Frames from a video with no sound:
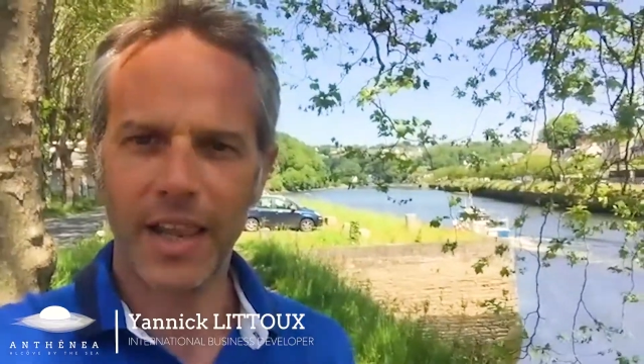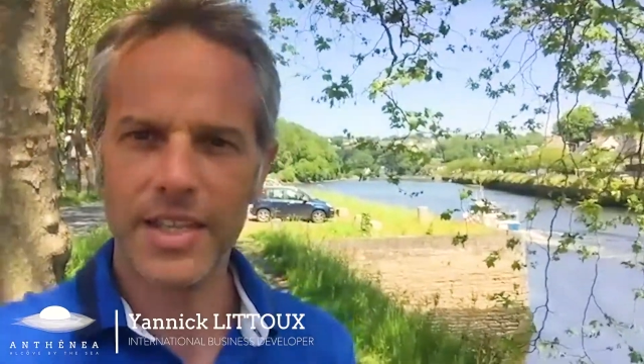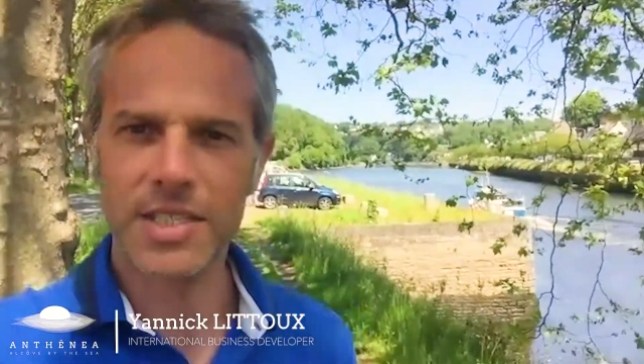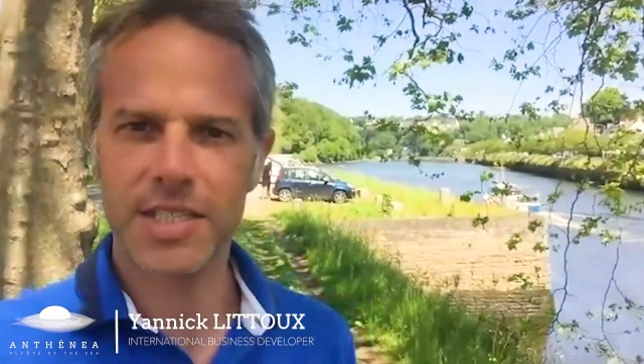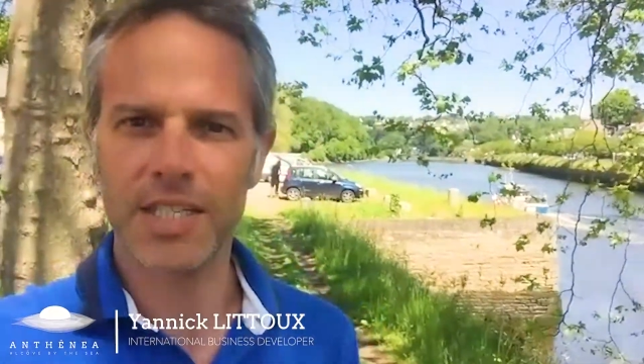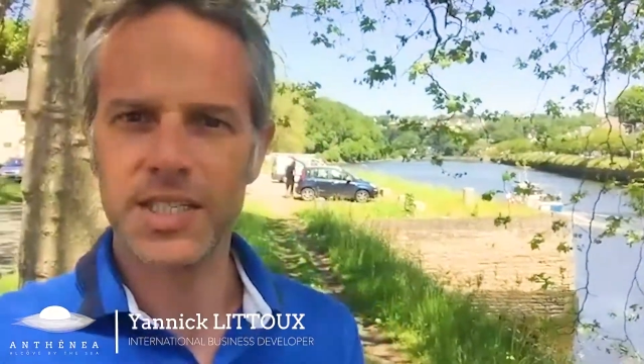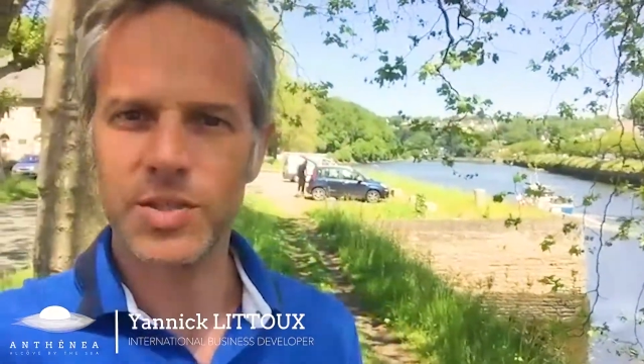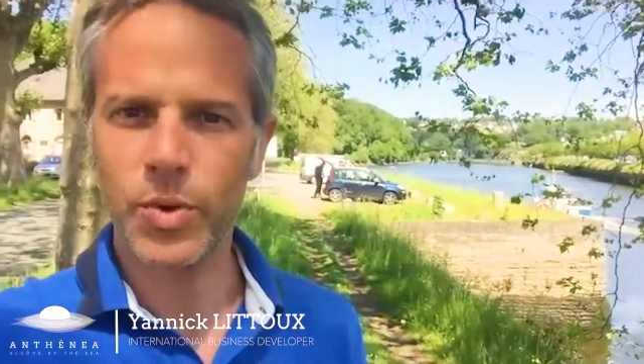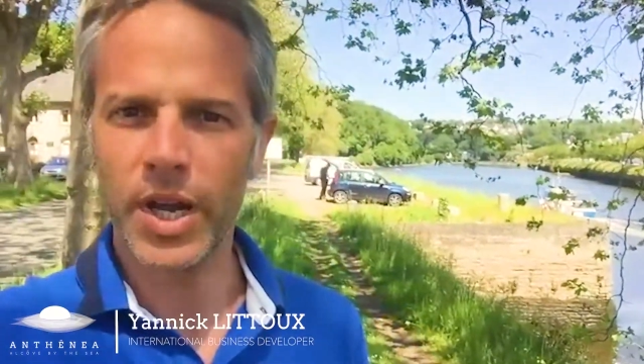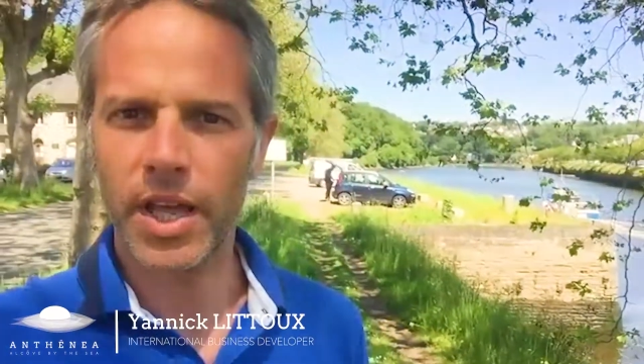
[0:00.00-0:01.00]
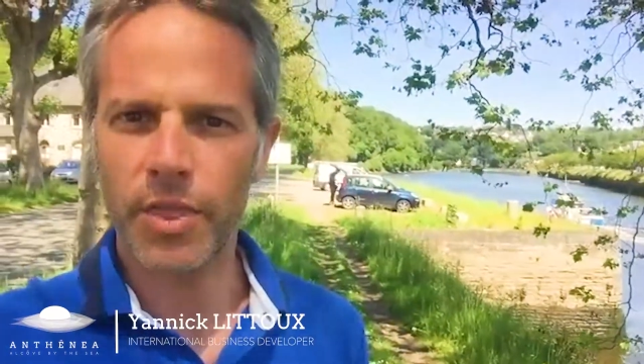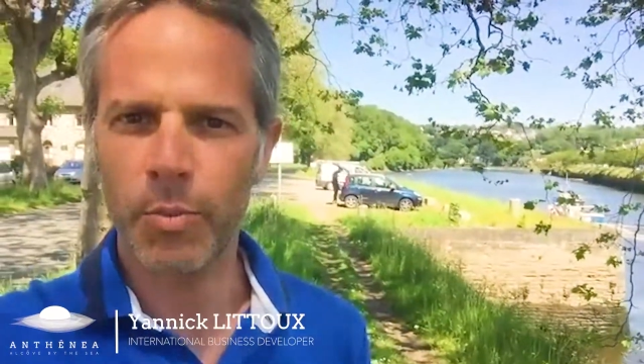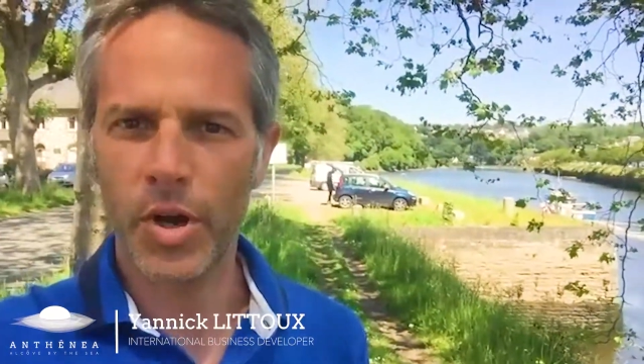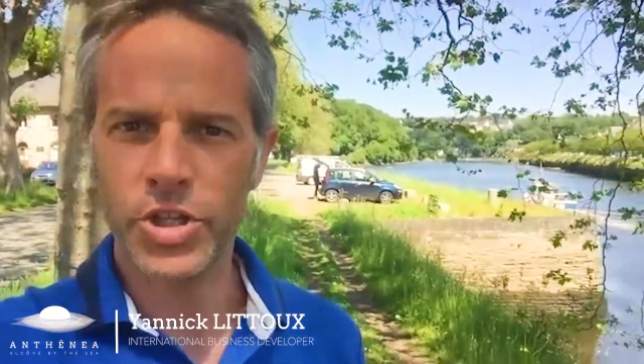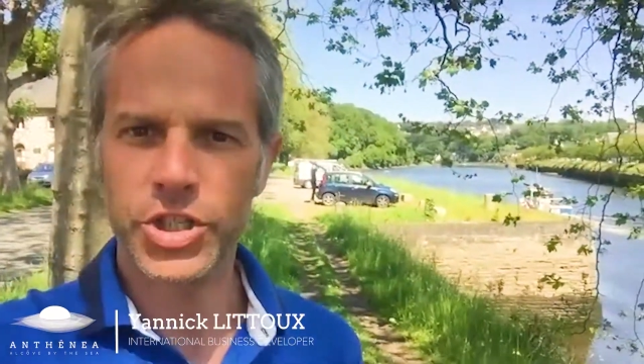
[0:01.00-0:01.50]
This is where the
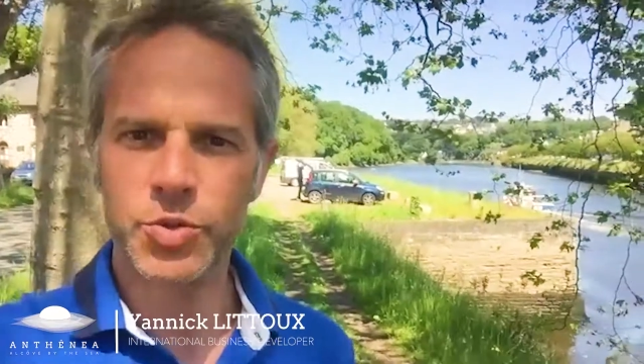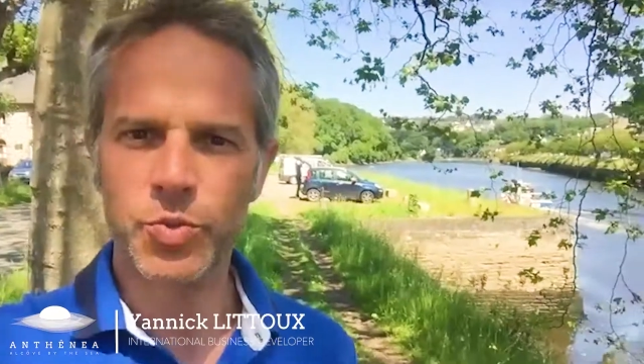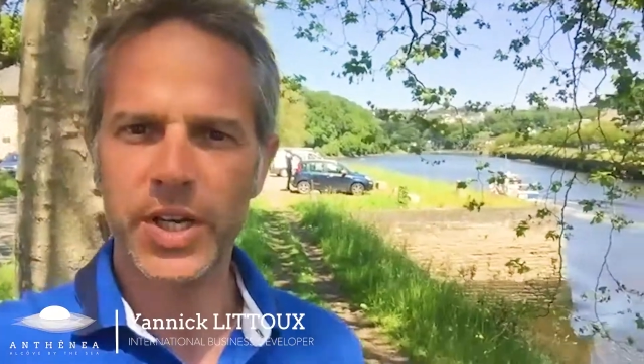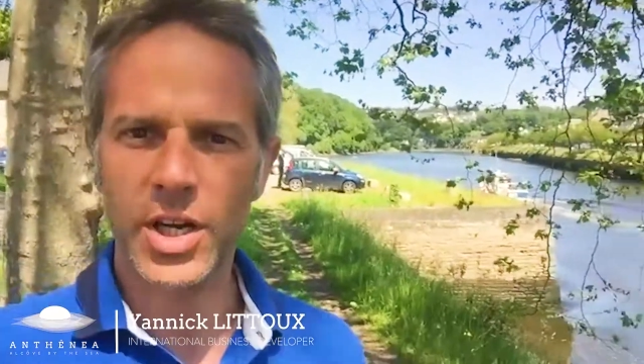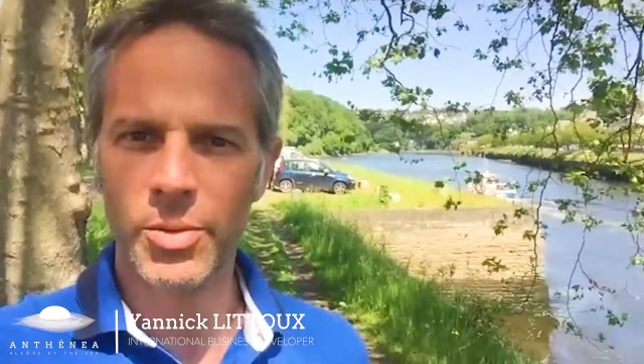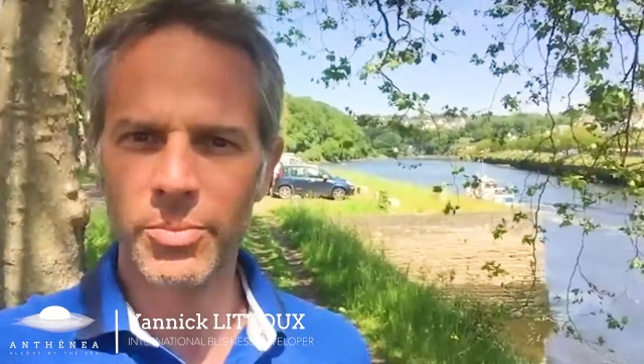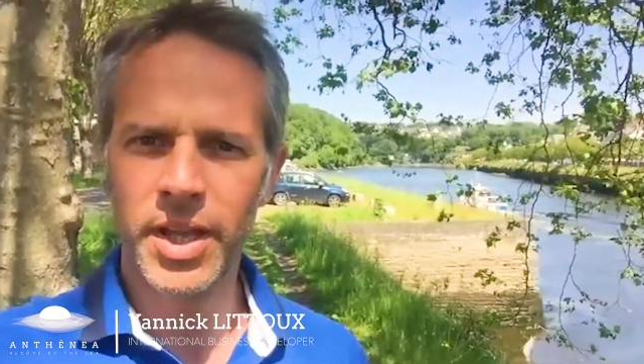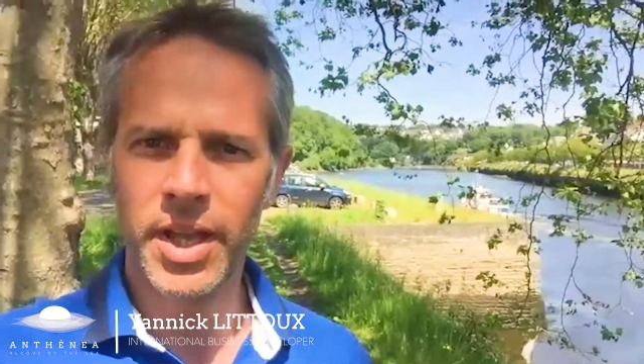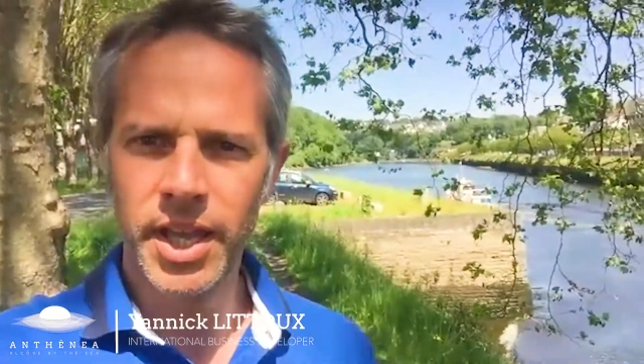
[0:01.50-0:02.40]
barges will come